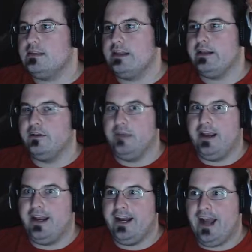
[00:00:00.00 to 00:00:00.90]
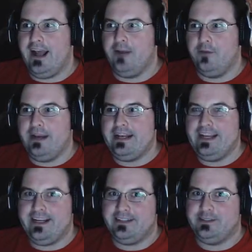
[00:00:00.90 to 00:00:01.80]
Slender Man in
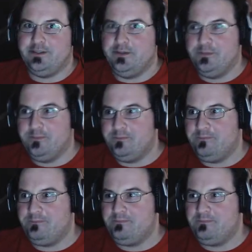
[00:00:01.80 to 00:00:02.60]
Halloween costume.